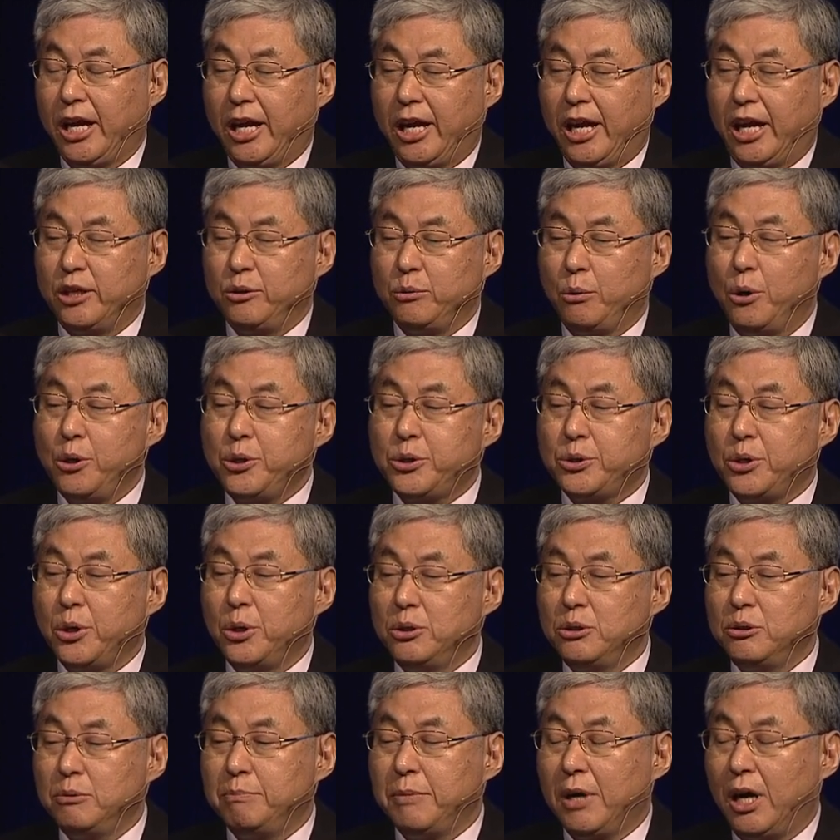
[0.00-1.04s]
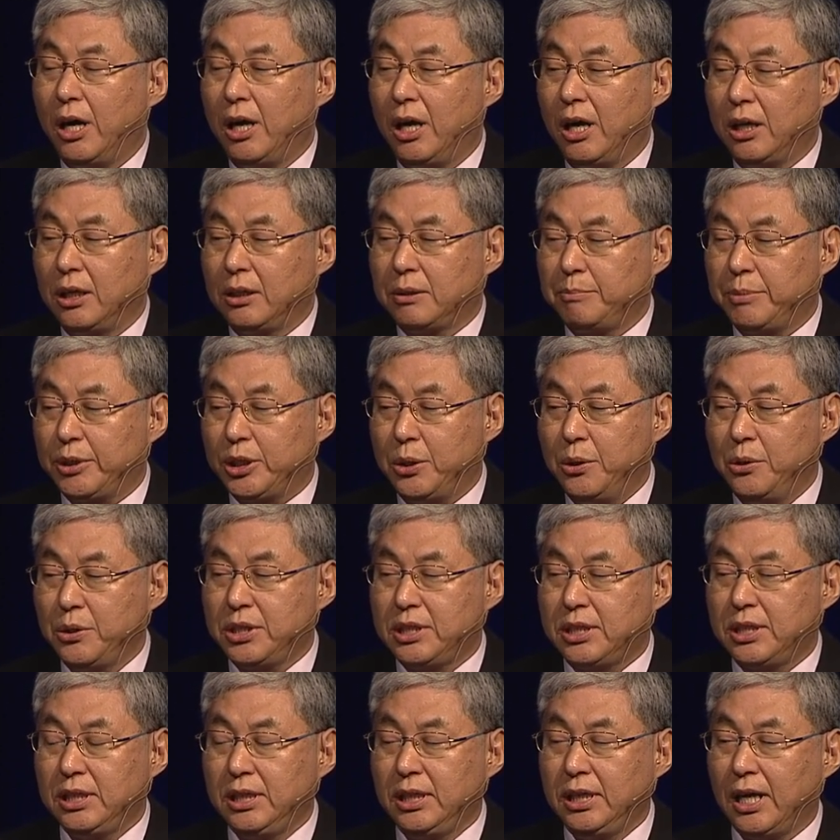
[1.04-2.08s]
And also,
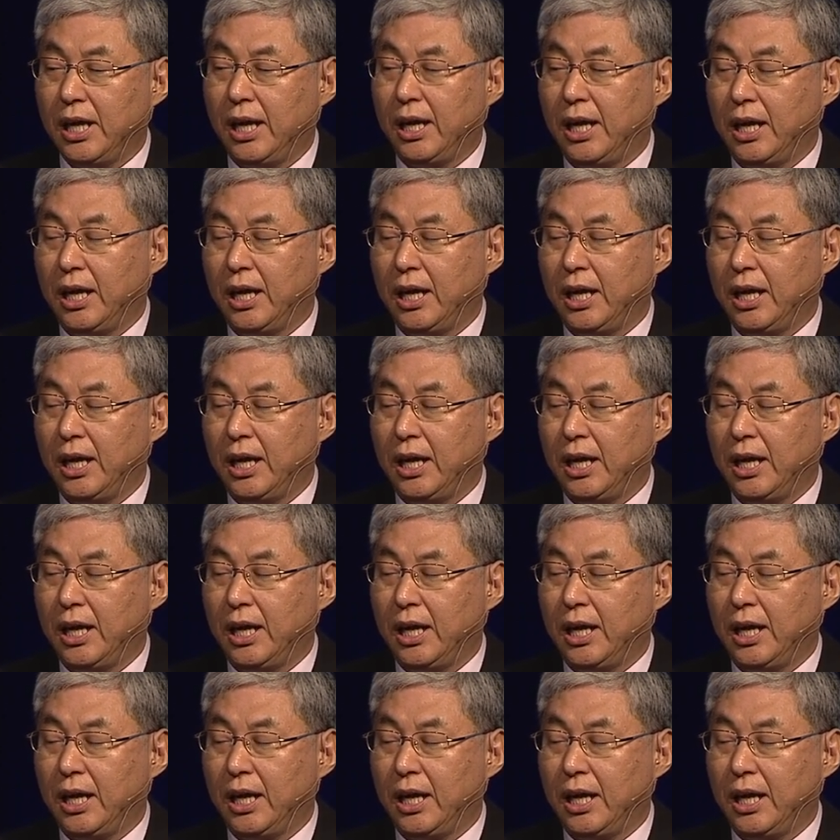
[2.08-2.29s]
because the